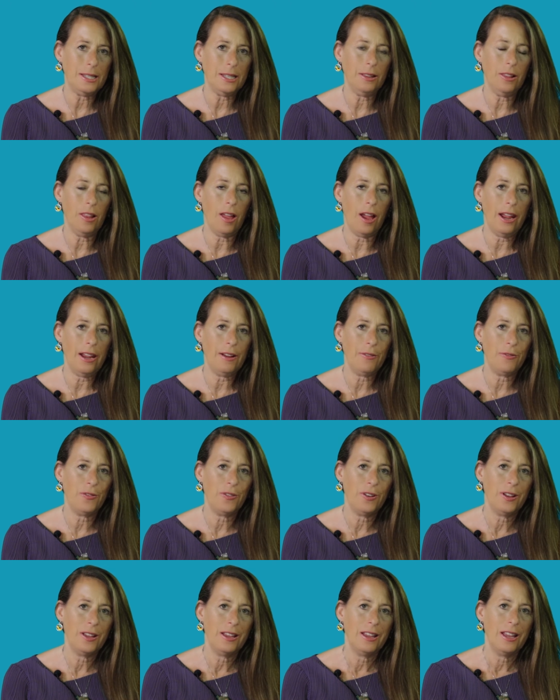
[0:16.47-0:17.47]
in
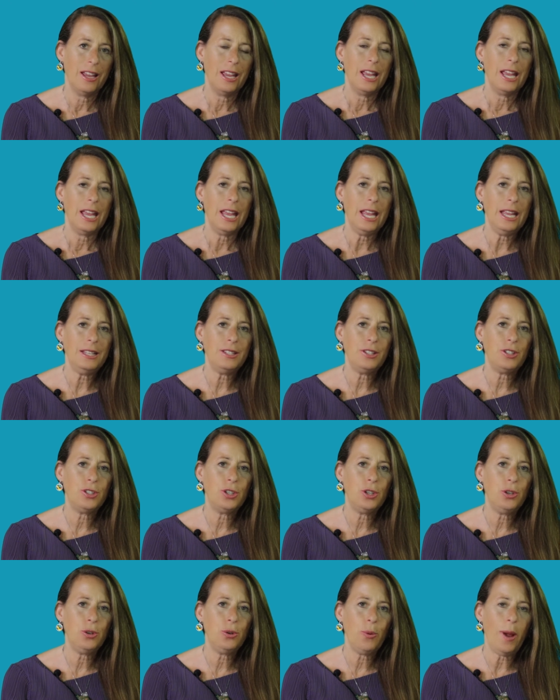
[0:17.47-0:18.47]
life is
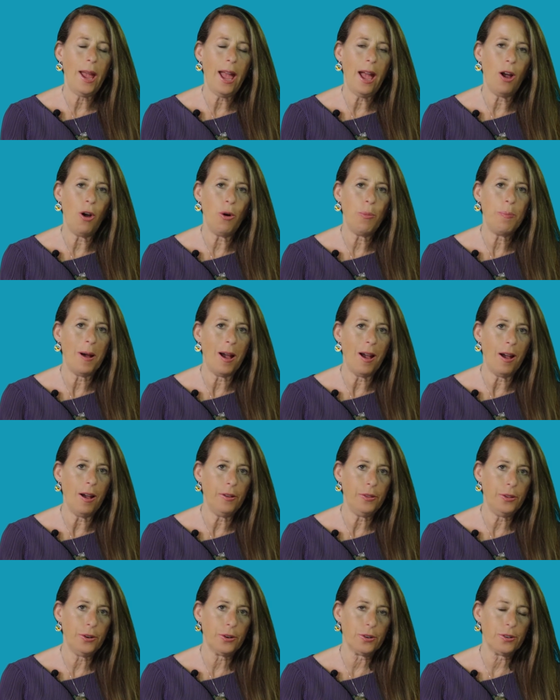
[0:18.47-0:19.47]
to help
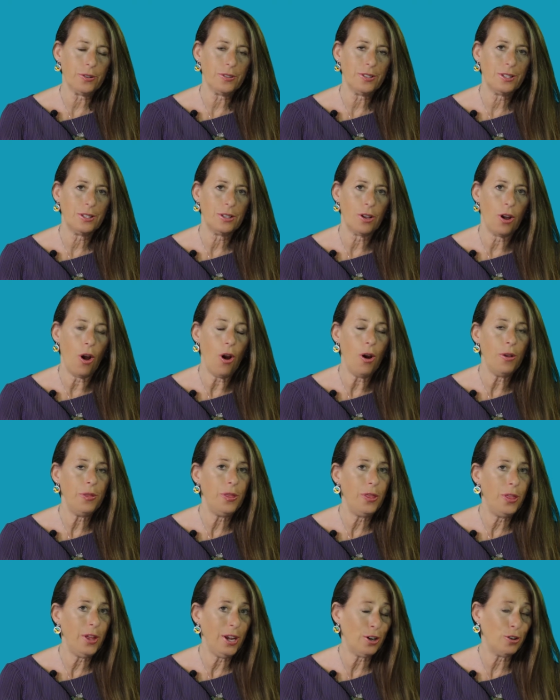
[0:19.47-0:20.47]
others
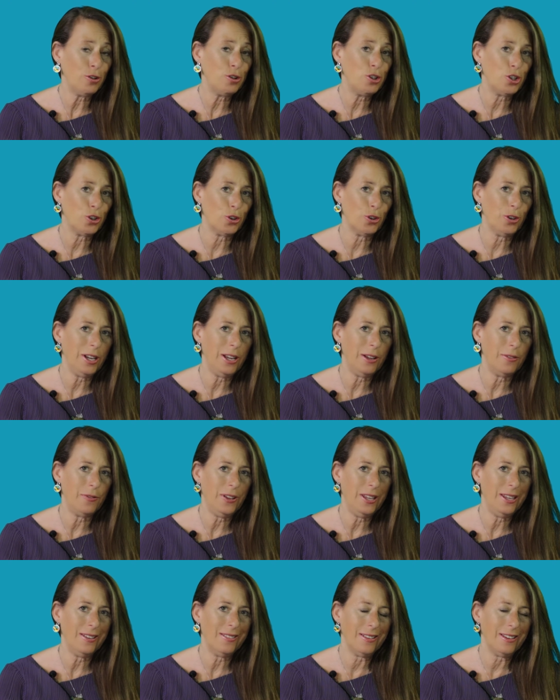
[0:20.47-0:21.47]
on their journey of
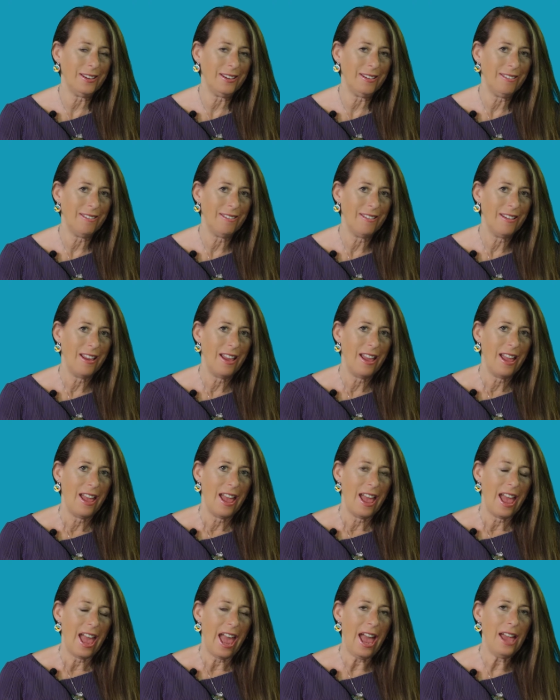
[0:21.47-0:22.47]
healing.
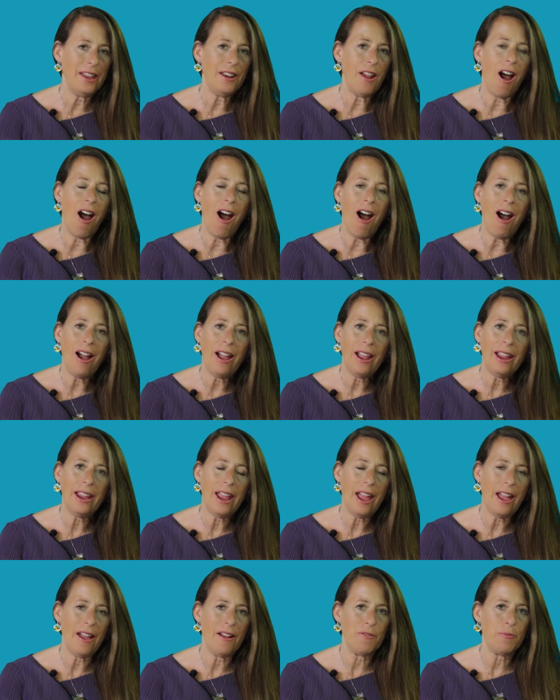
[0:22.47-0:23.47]
And I
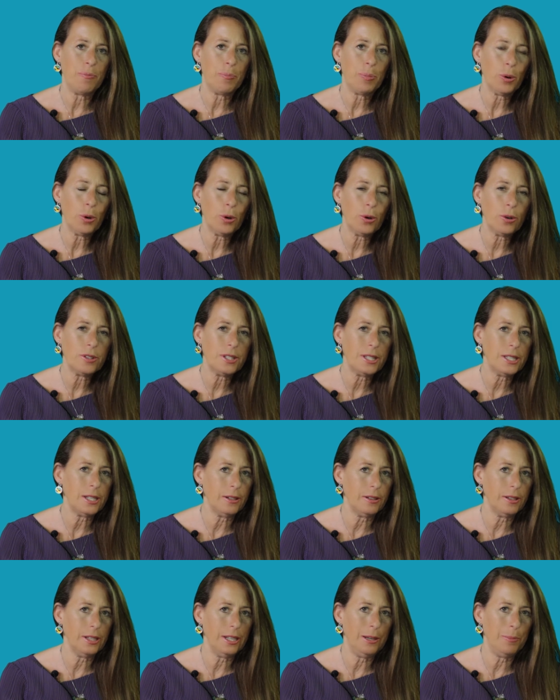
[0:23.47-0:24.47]
have
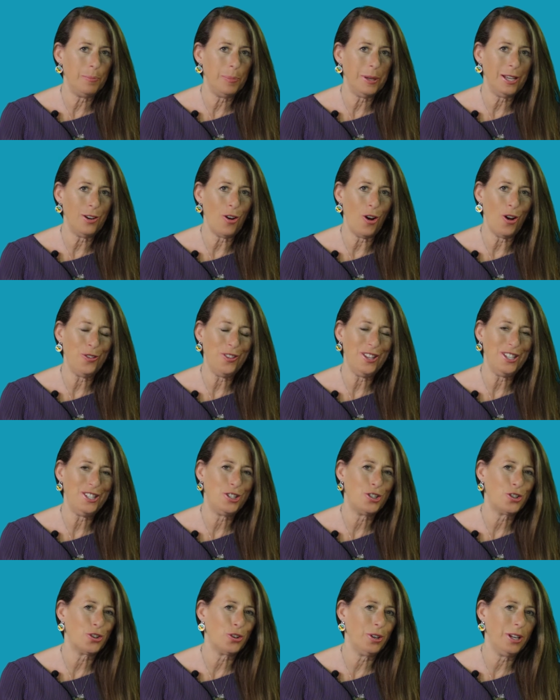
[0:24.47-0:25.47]
personally been on
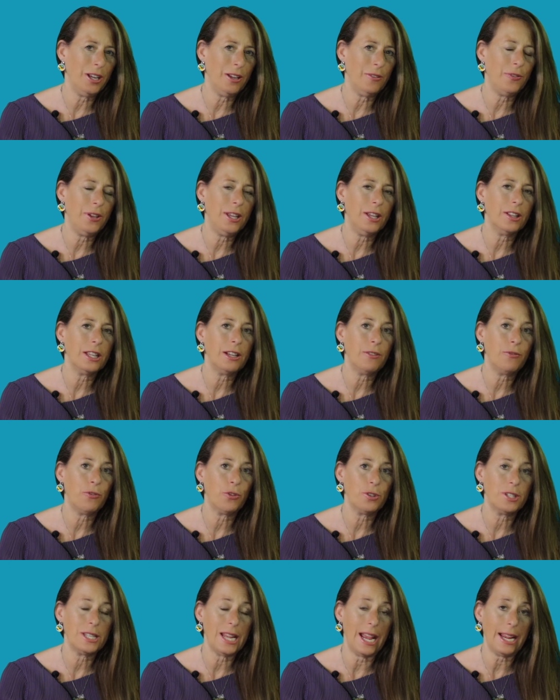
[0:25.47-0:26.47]
this journey of healing
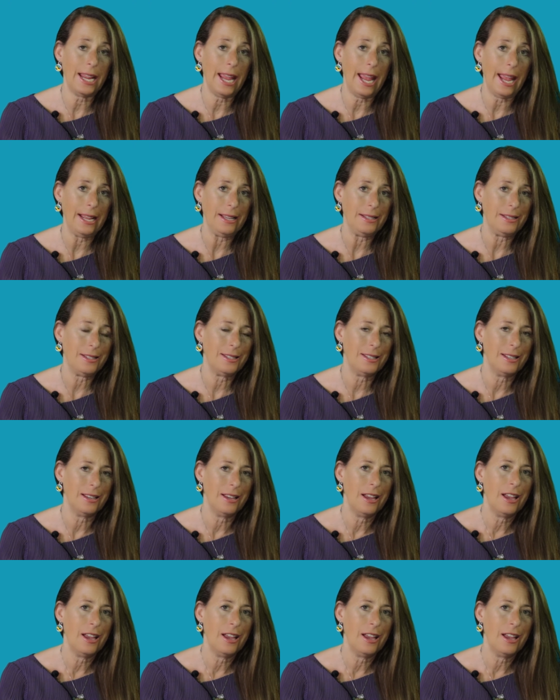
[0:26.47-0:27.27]
for decades.